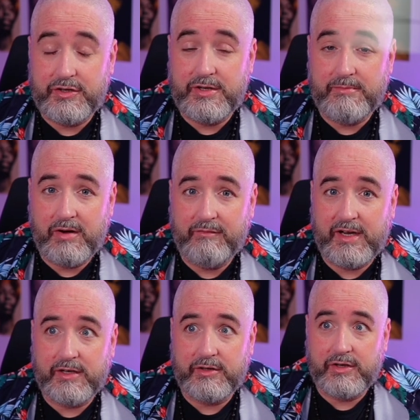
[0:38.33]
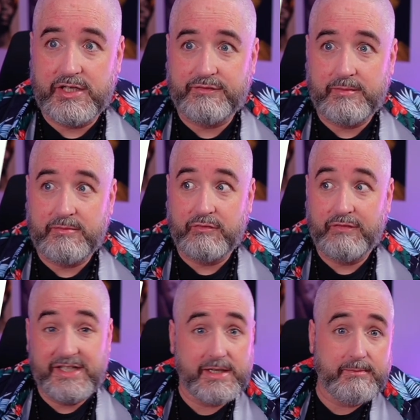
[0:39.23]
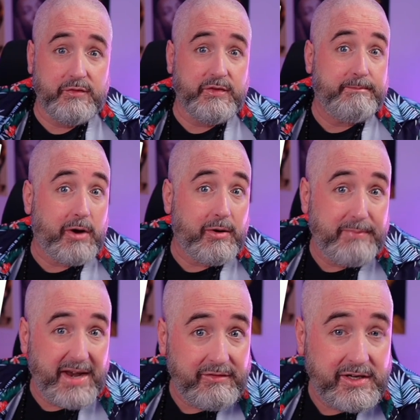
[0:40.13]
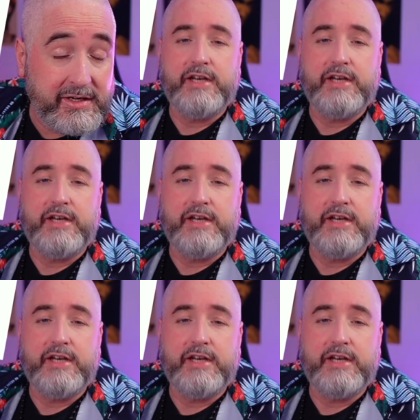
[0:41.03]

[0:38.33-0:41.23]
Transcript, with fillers: who you might recognise from the recent movie Barbarian,